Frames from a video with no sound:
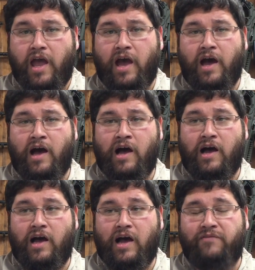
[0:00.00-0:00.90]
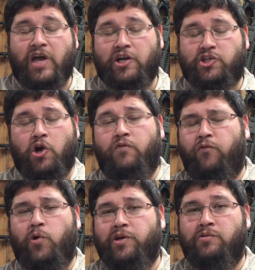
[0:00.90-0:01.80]
I've got a joke
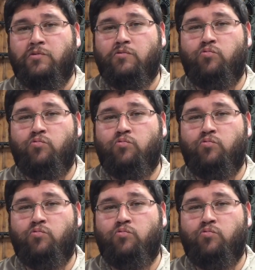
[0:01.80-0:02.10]
for you.